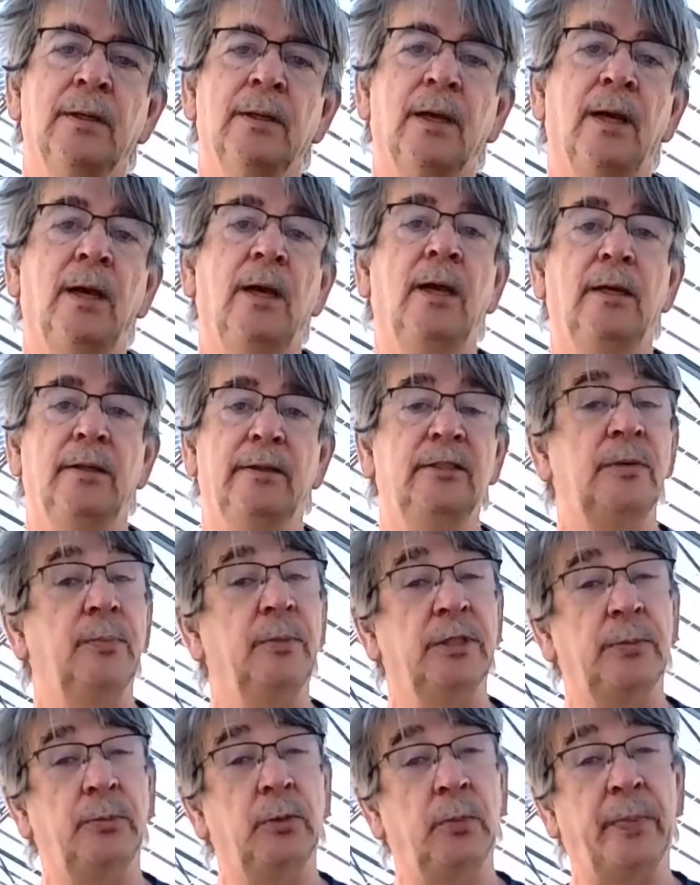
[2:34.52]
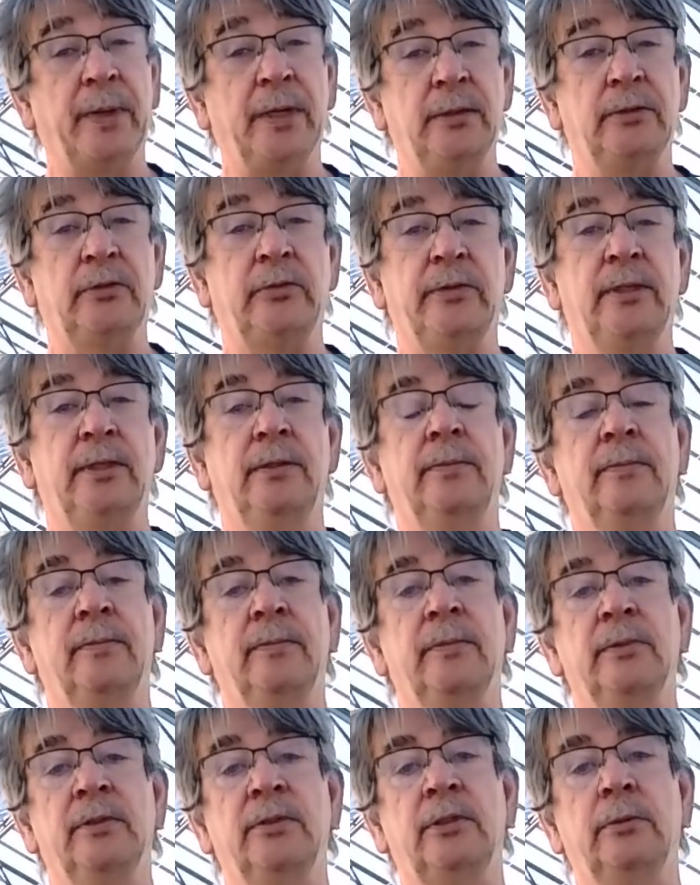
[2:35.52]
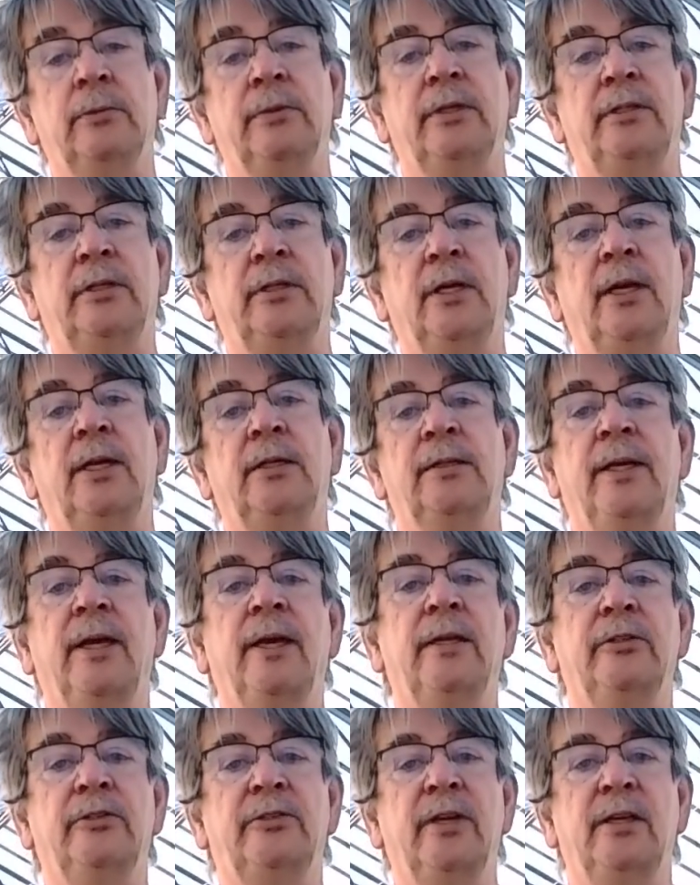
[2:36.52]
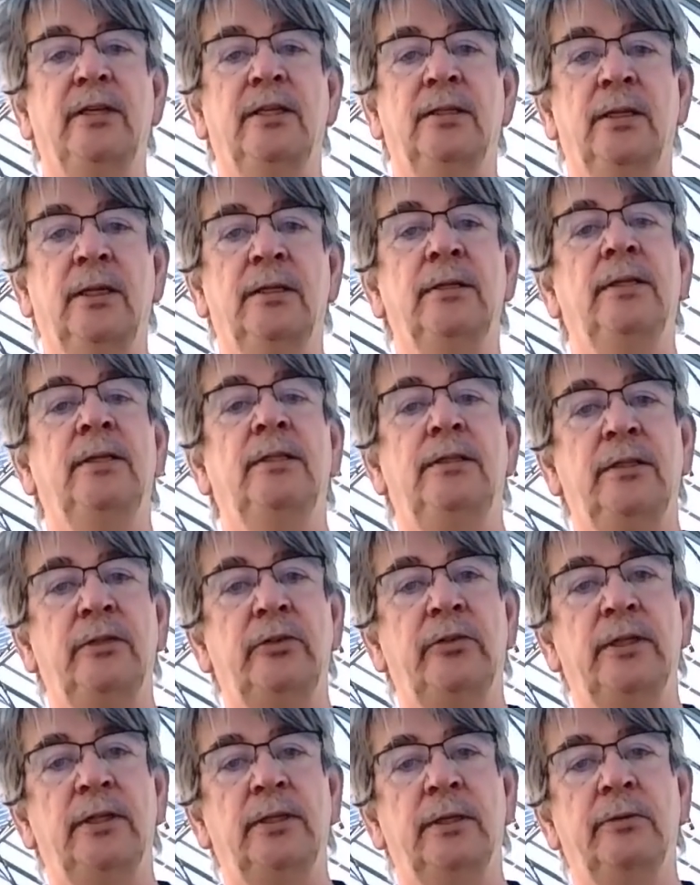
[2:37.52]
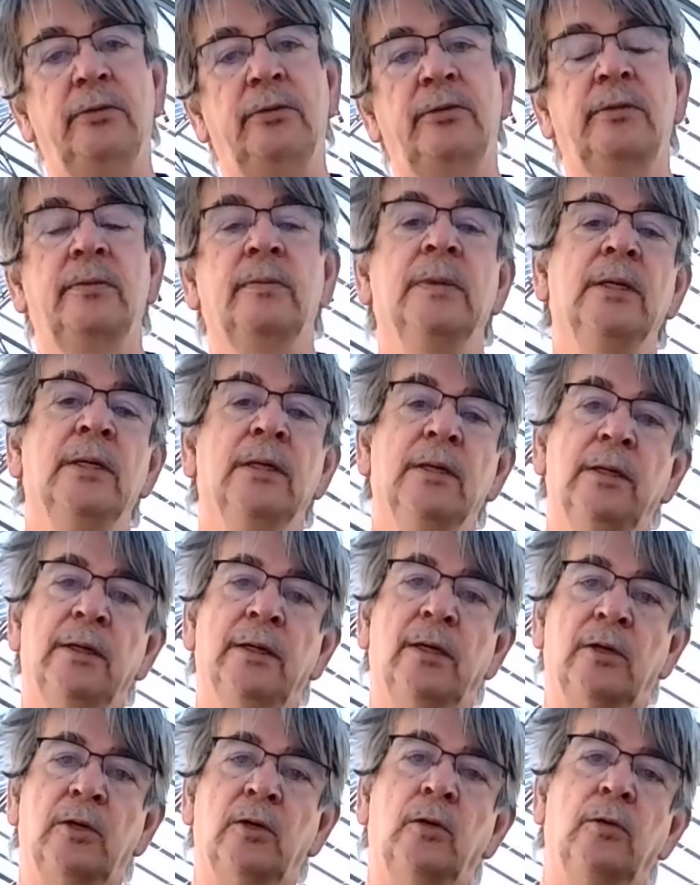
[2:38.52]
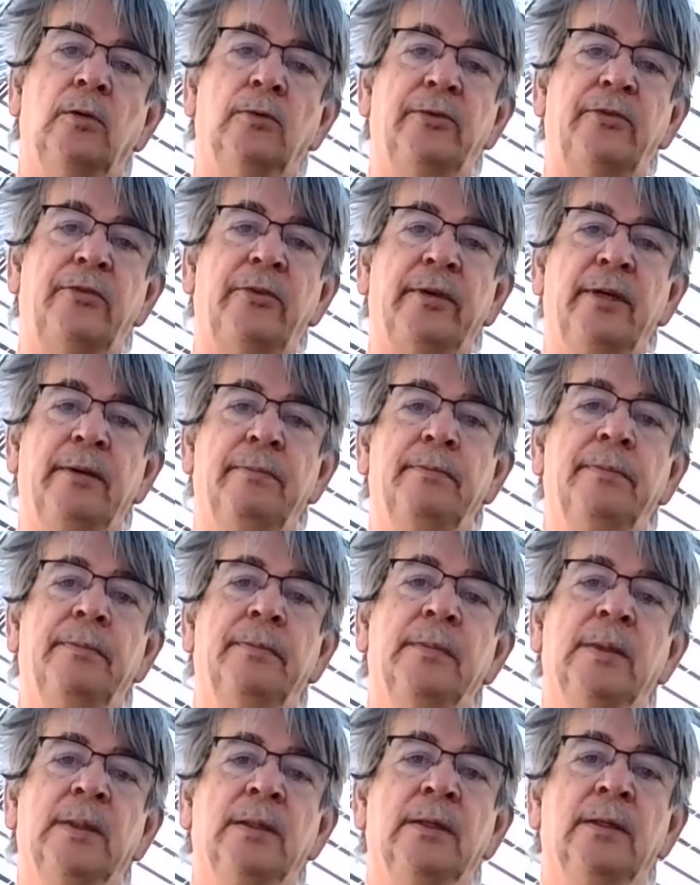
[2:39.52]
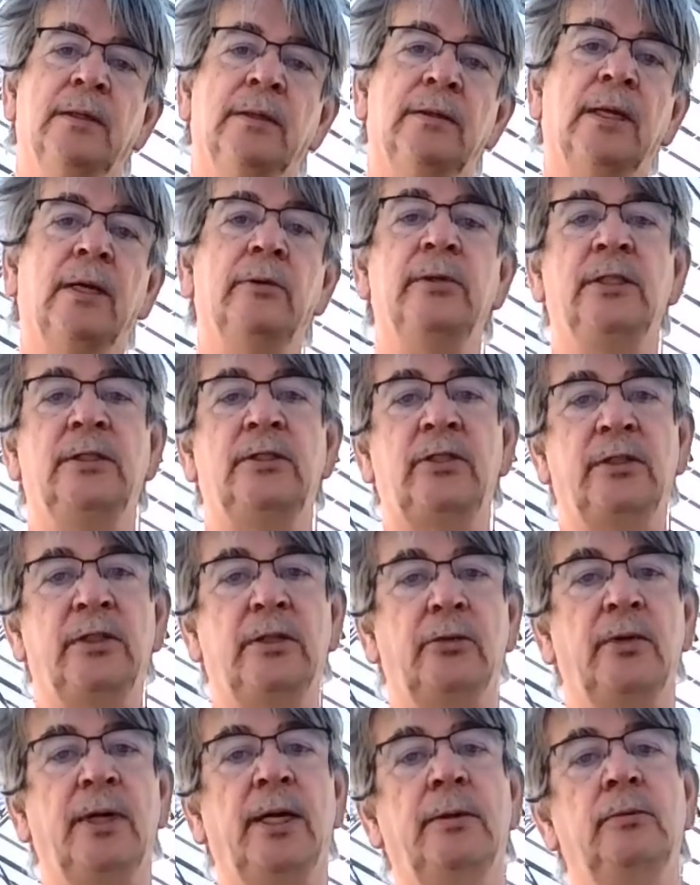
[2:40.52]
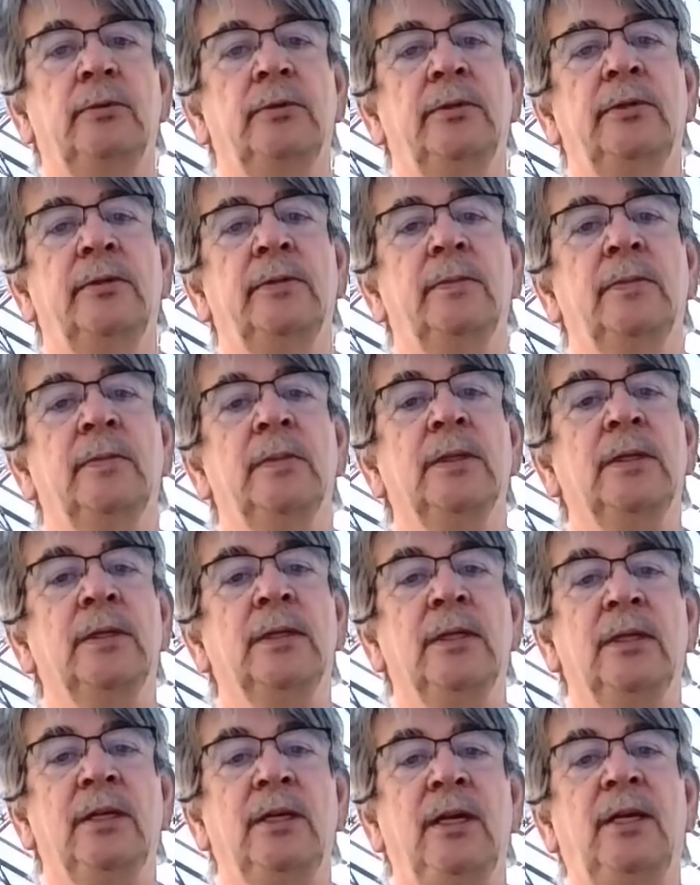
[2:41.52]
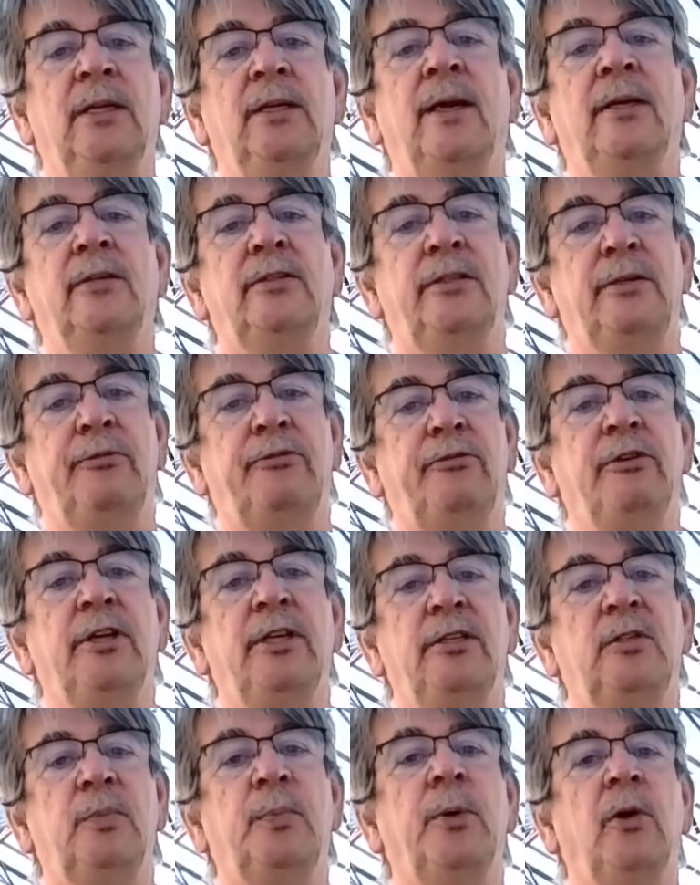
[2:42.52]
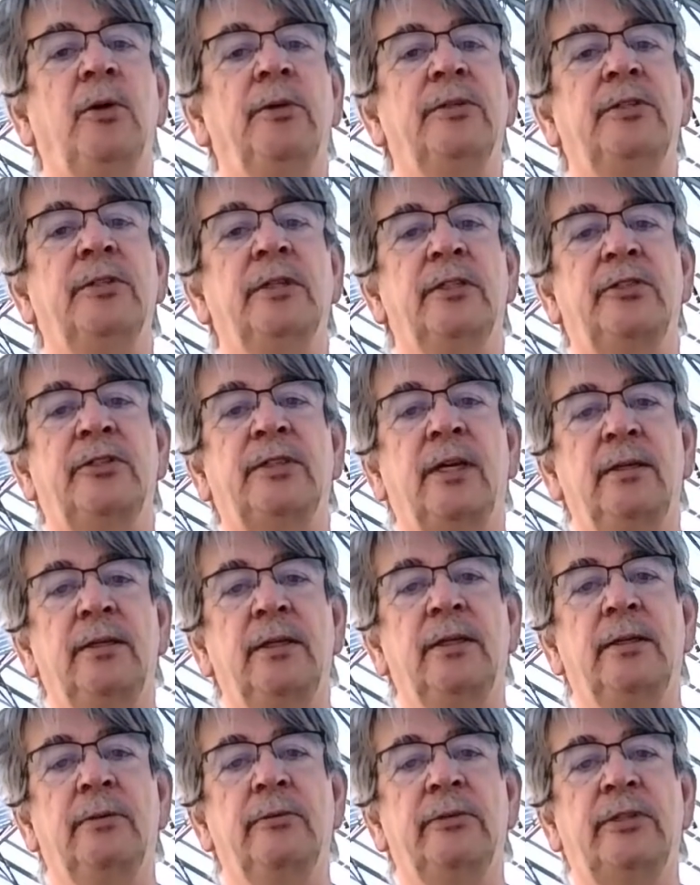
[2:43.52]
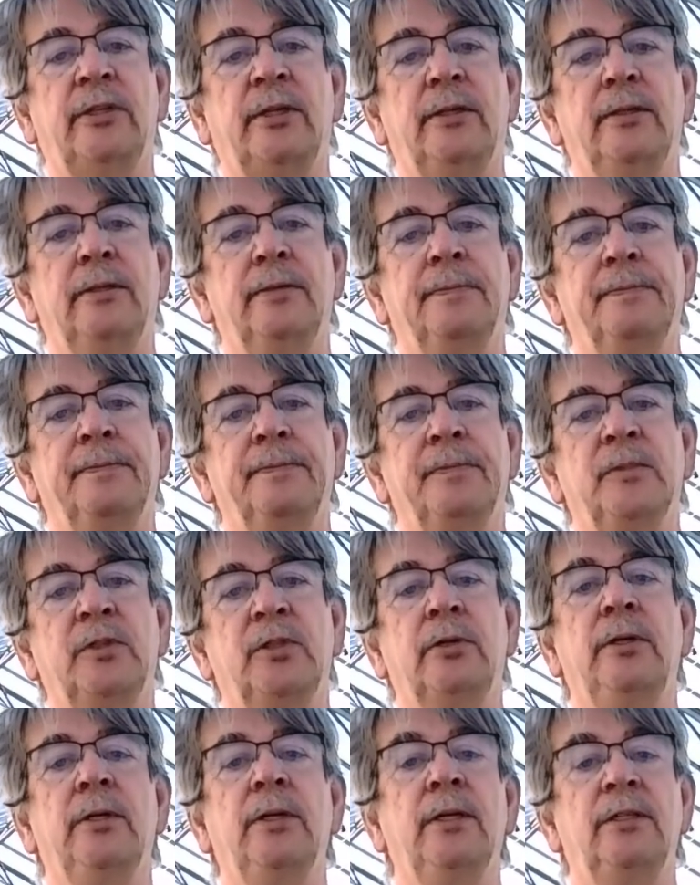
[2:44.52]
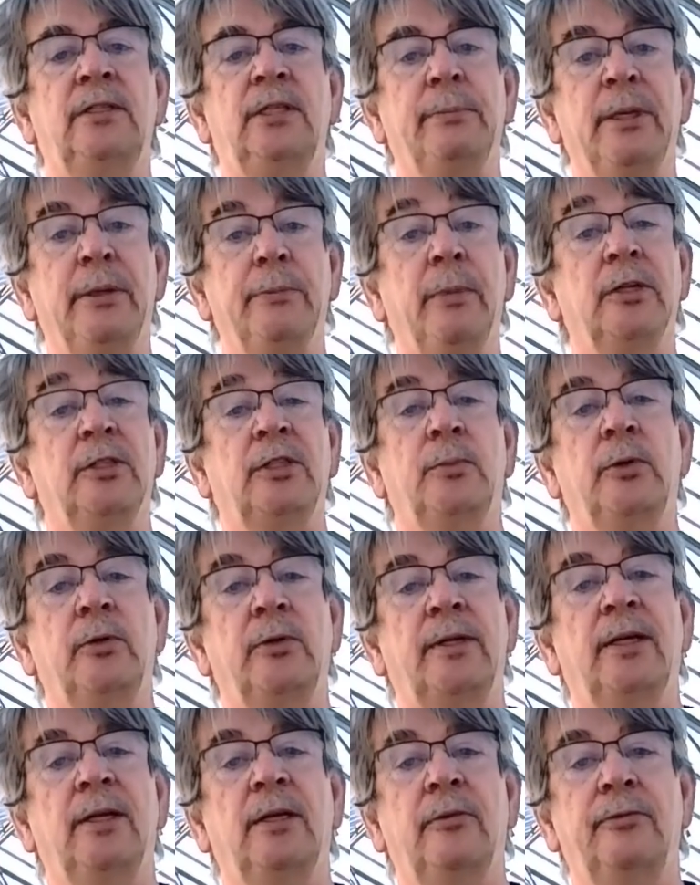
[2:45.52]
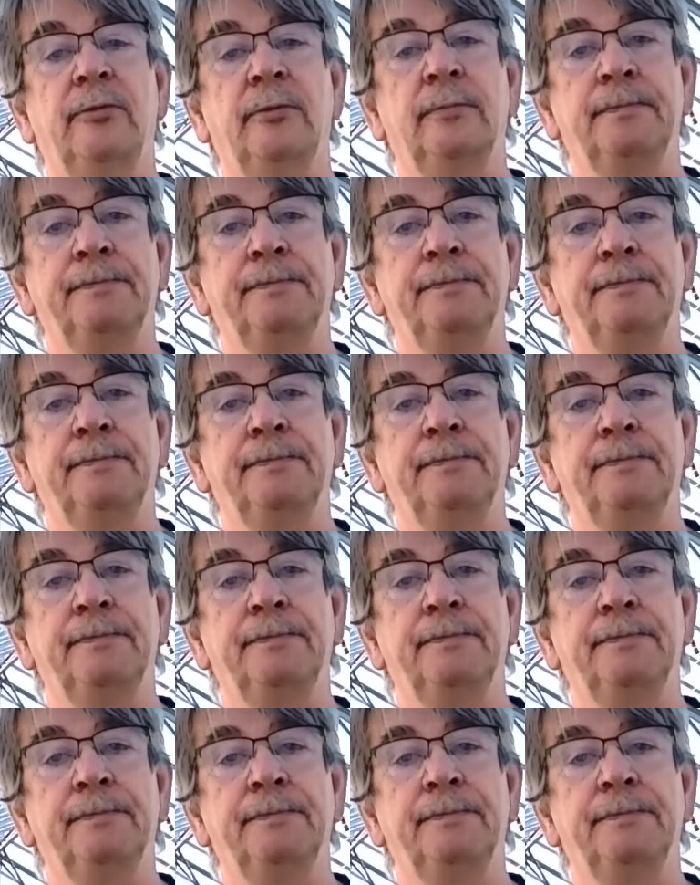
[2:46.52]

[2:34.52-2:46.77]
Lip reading: And it's much more penetrating, so it can get inside an unheated greenhouse, a cold frame, down into the ground. It can actually freeze pots that are standing outside. So you need to be much more careful.